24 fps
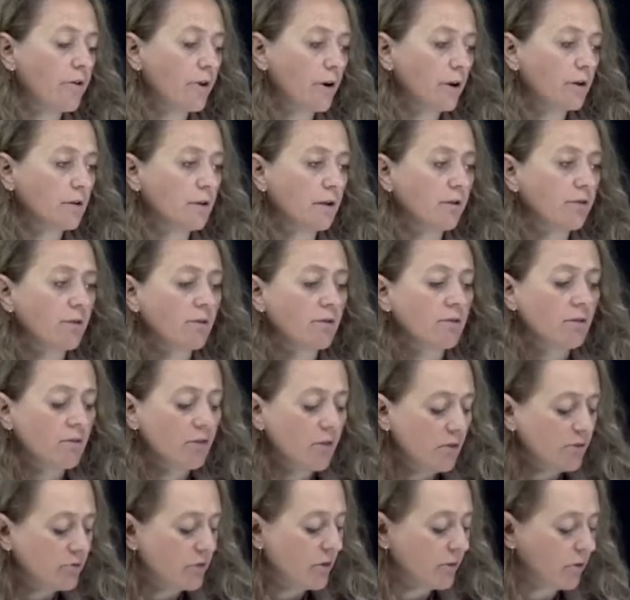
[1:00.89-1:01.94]
illnesses, and
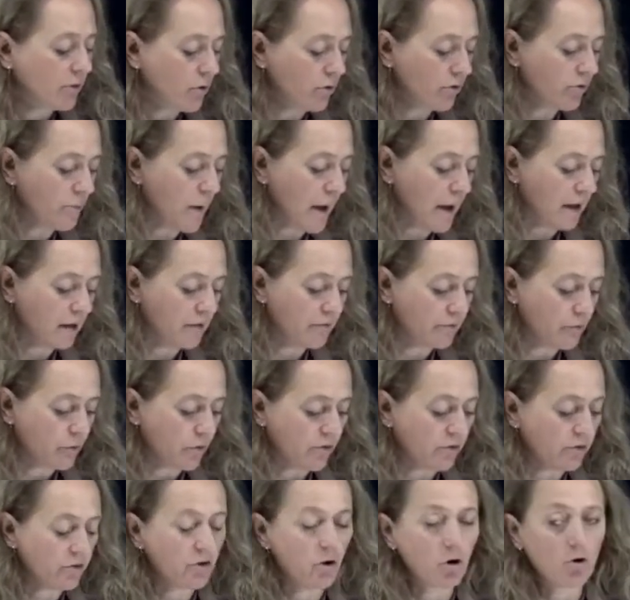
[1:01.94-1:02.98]
that this goes back and
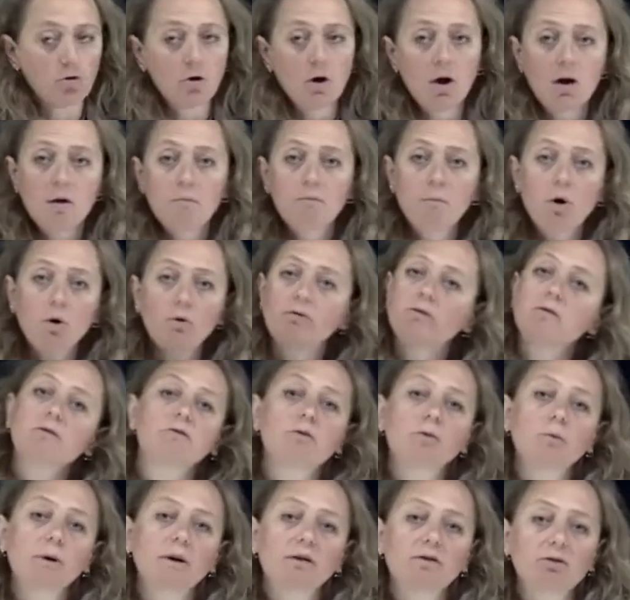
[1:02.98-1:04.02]
forth. So most of
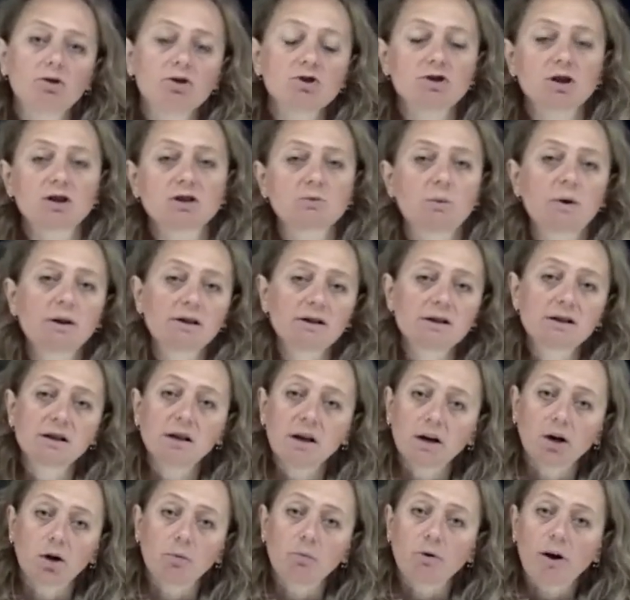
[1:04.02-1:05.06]
the research as well as
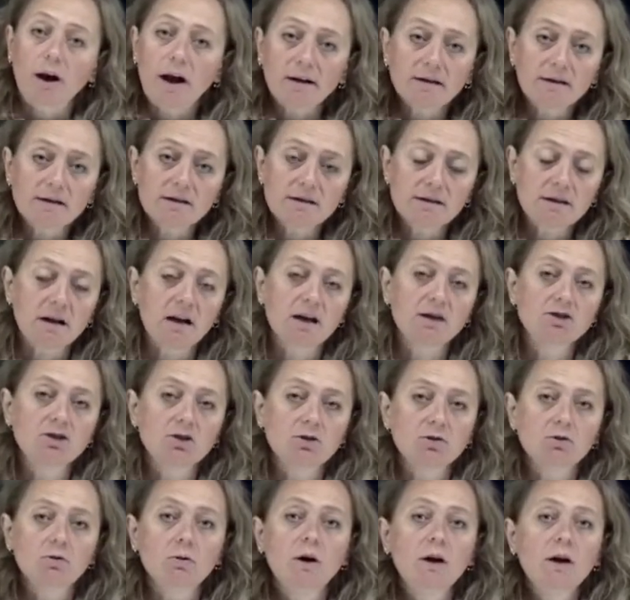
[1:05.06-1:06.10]
clinical practice that I
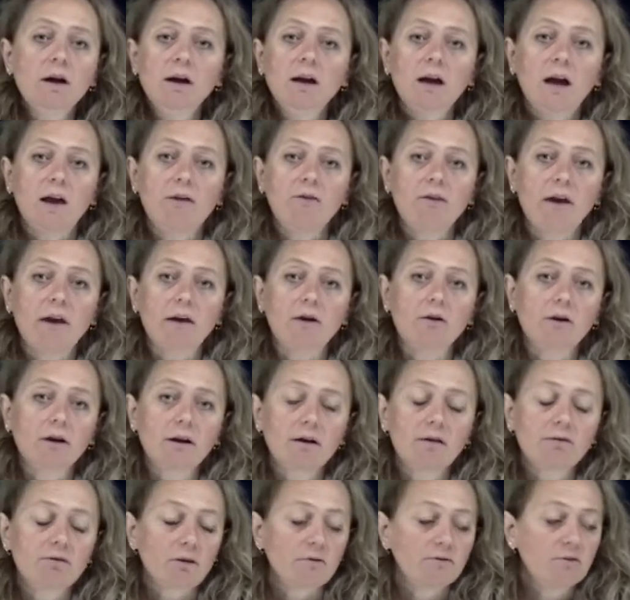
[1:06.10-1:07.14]
do and the
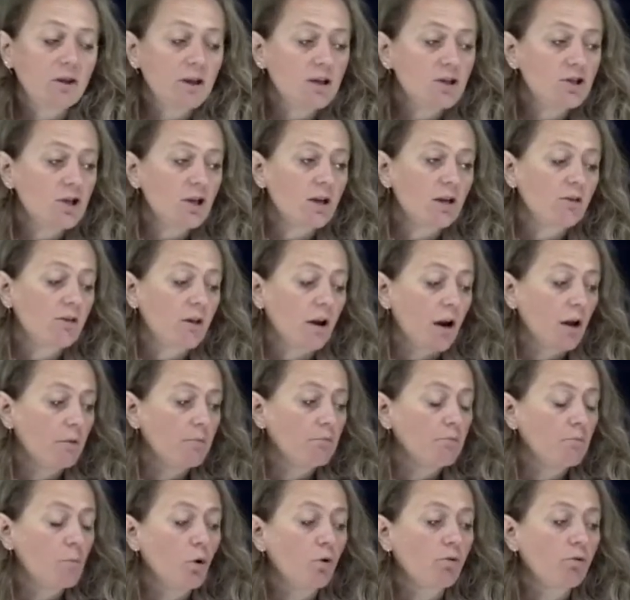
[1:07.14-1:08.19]
areas of teaching that
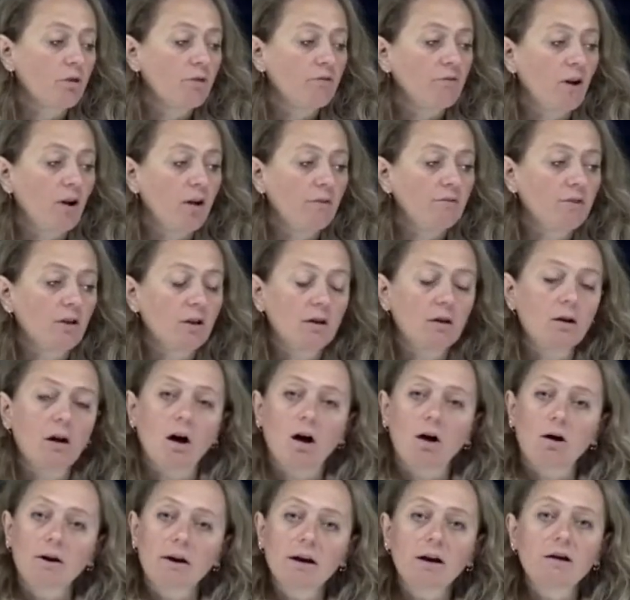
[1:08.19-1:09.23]
I'm most involved in
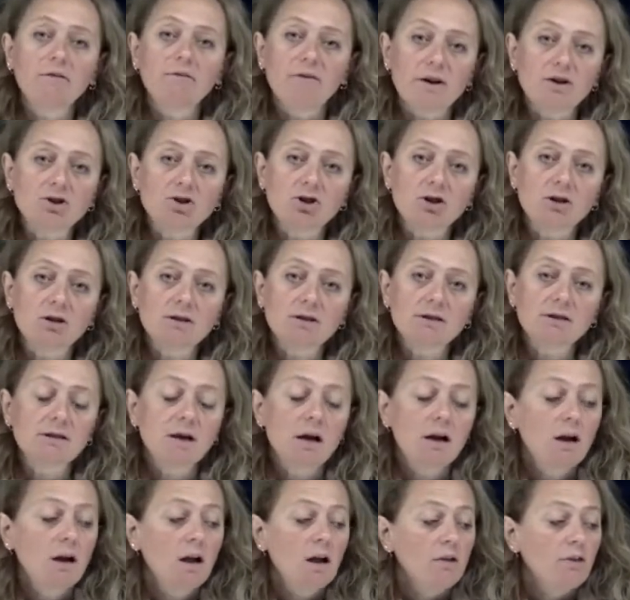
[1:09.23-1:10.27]
are interventions
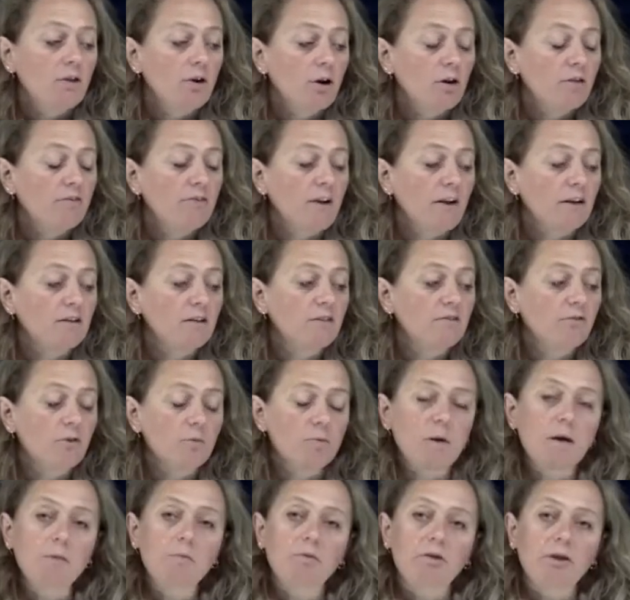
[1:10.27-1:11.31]
that are effective for
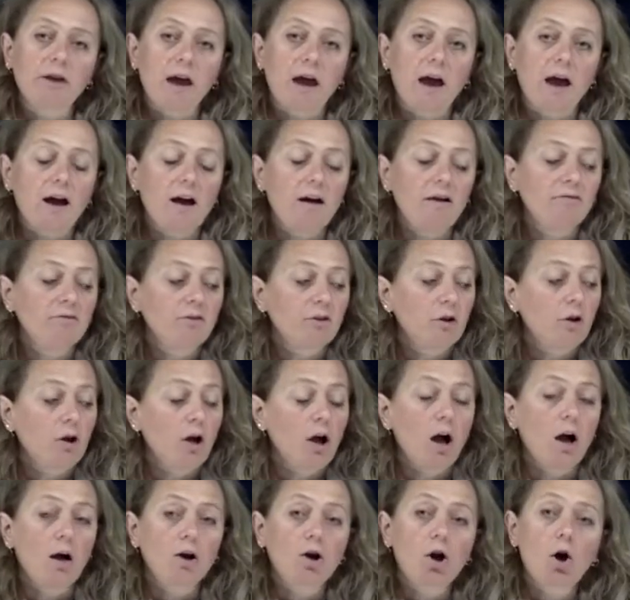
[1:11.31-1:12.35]
people that have
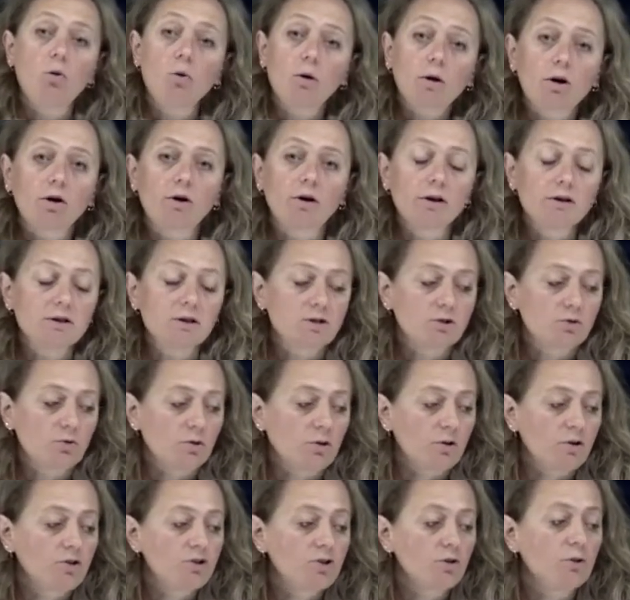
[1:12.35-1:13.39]
co-occurring
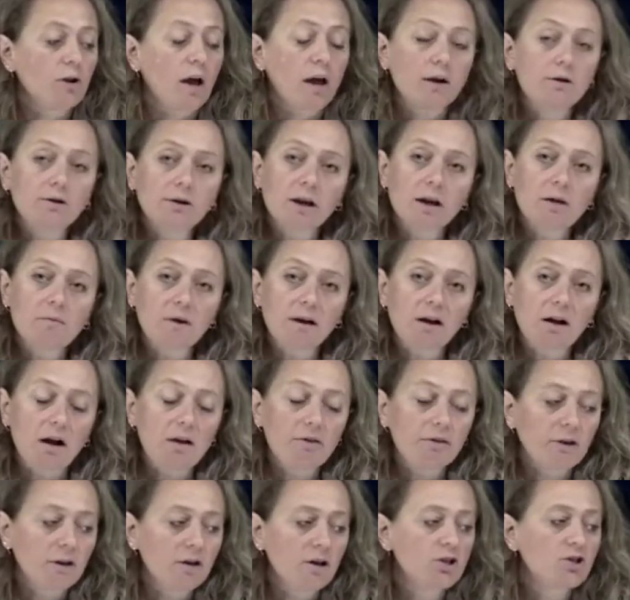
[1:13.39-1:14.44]
disorders. So not only a mental
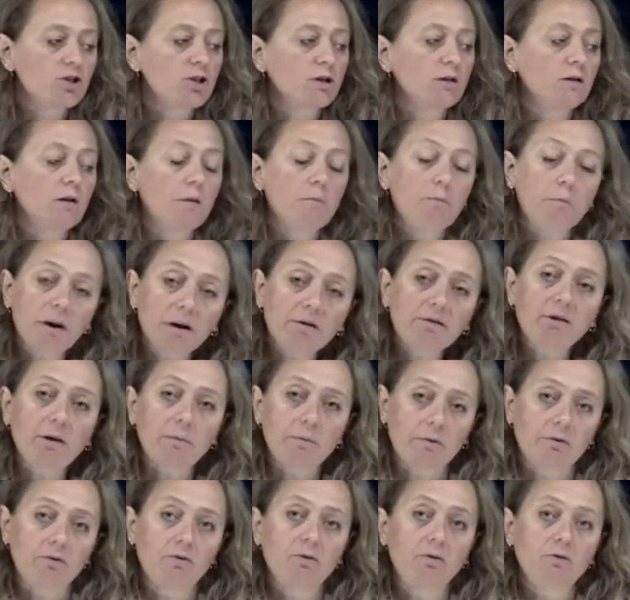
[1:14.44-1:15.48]
health condition, but a
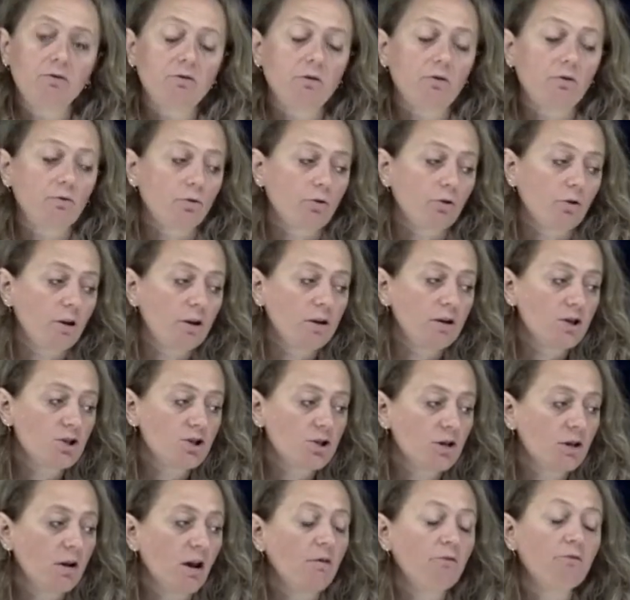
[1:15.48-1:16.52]
substance use disorder
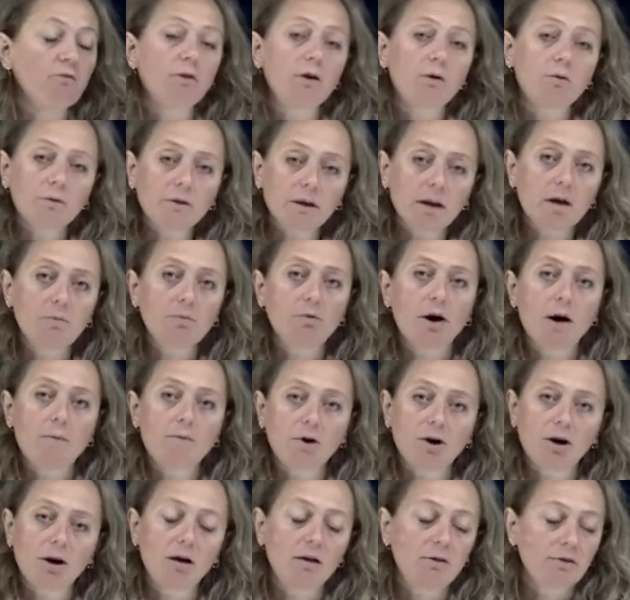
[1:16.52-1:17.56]
condition, and frequently a
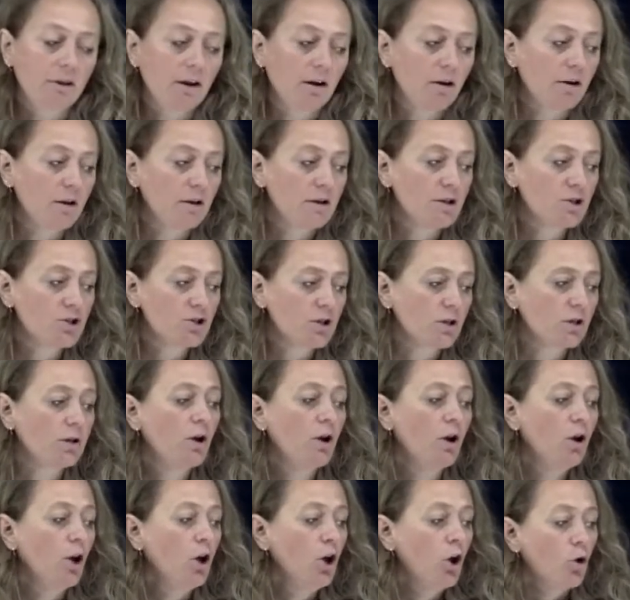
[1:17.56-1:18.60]
primary health care condition,
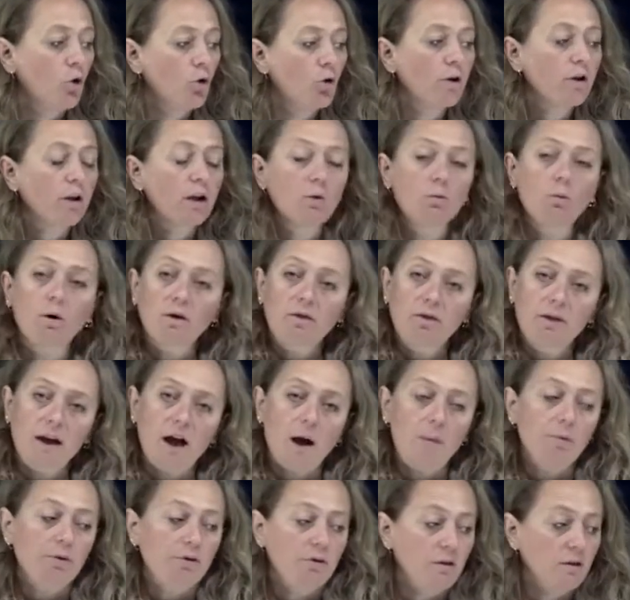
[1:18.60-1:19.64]
or it can work the
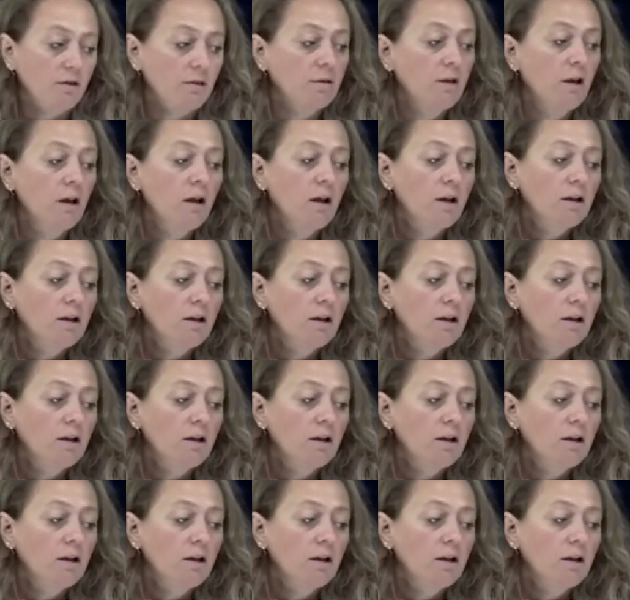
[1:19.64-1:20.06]
opposite.